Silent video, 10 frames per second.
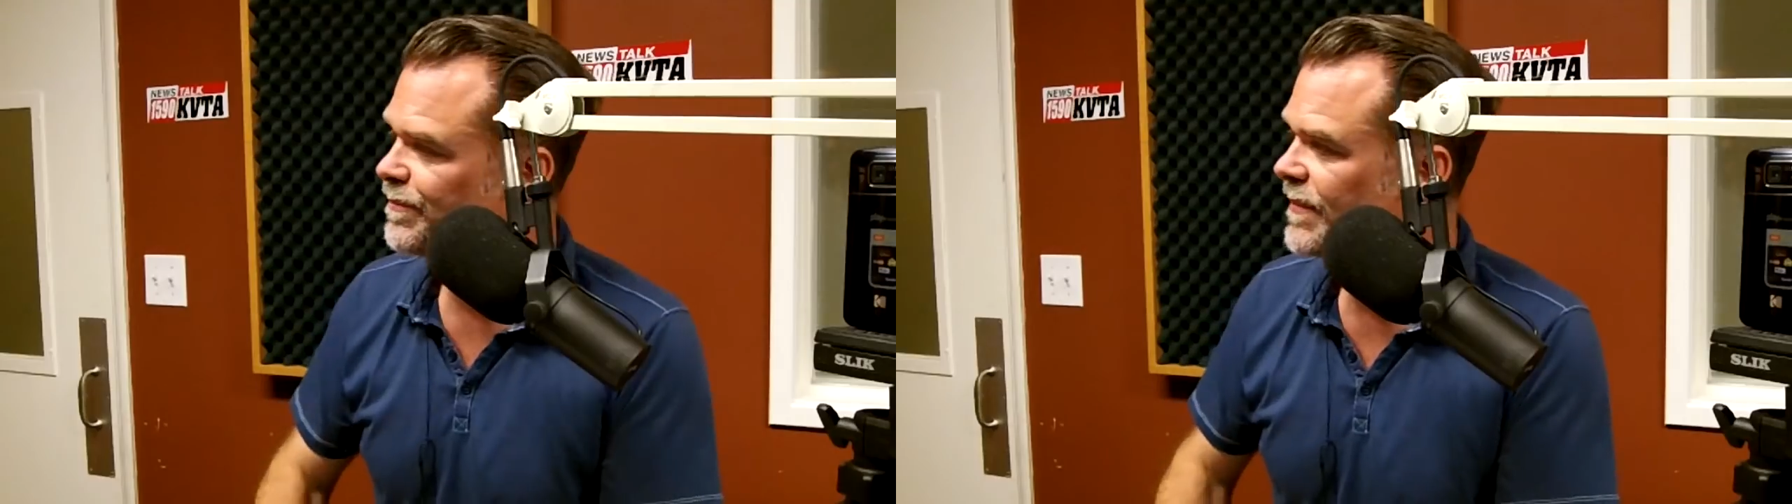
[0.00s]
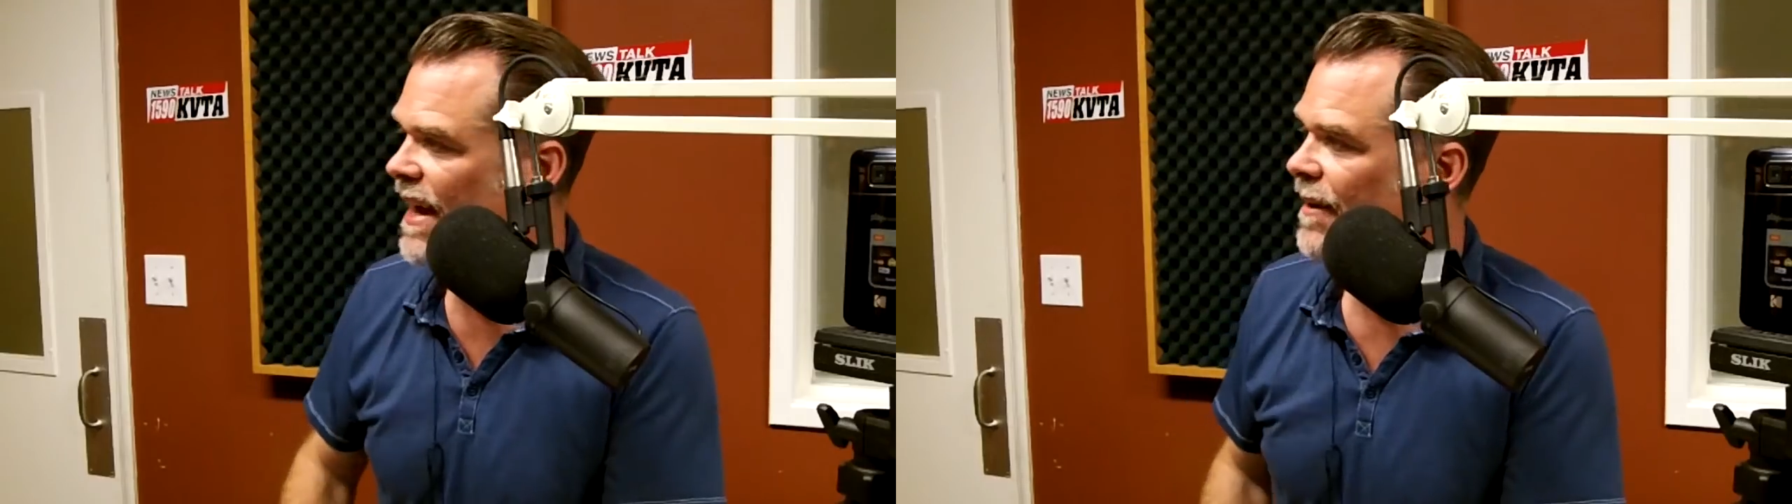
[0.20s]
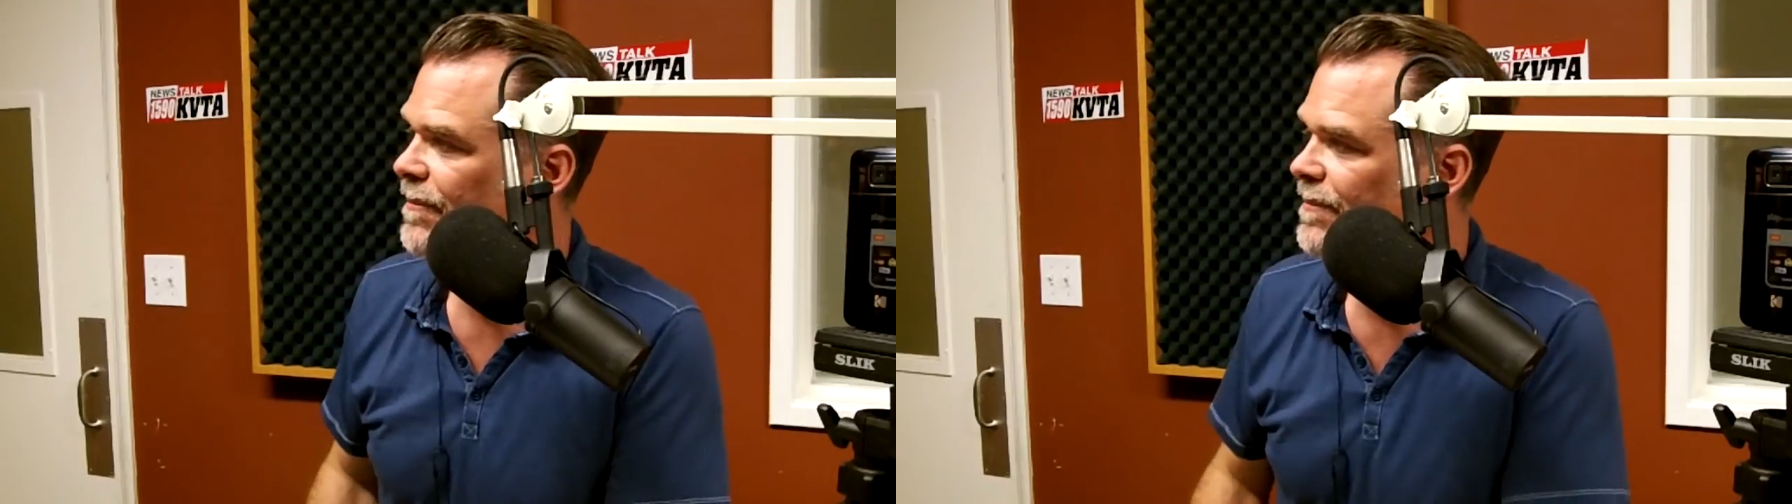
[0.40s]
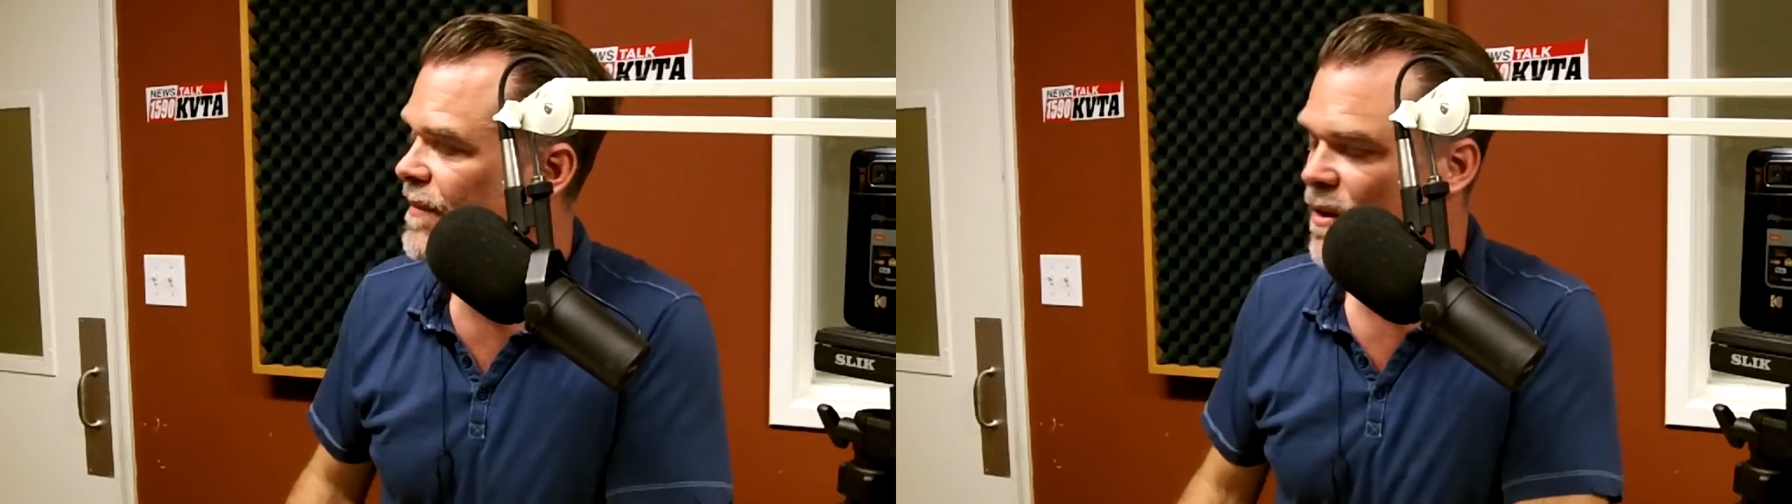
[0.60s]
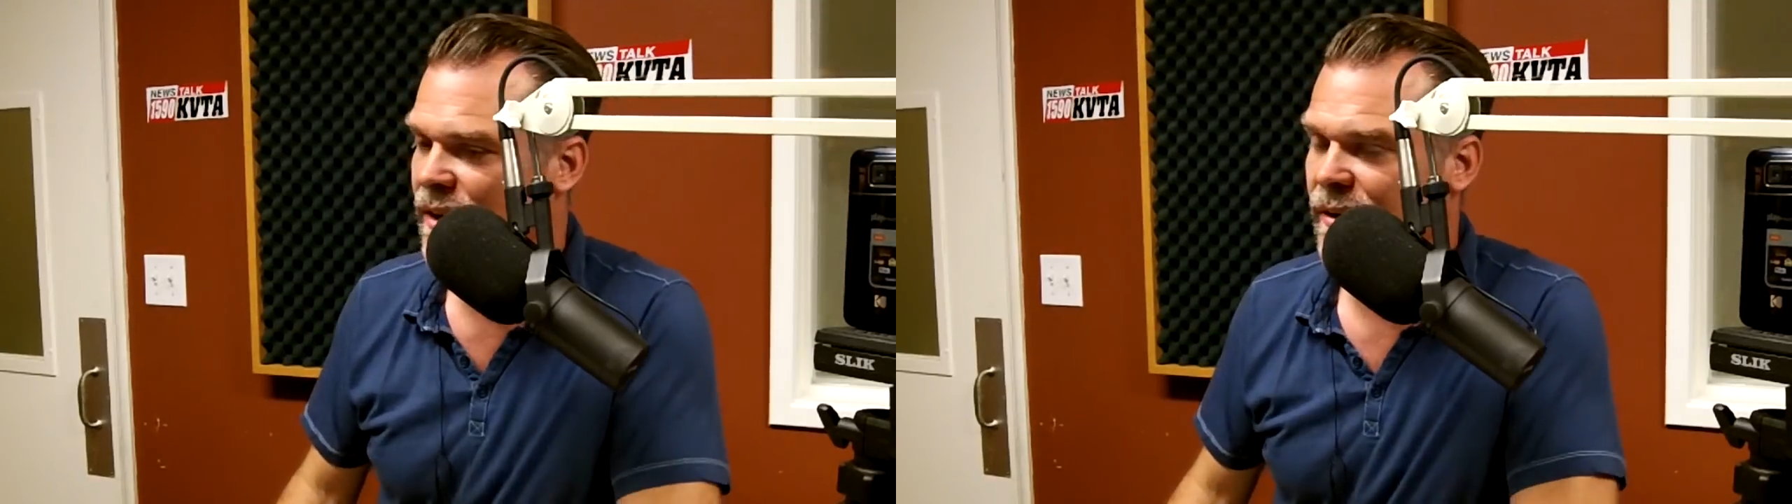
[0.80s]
Yeah, totally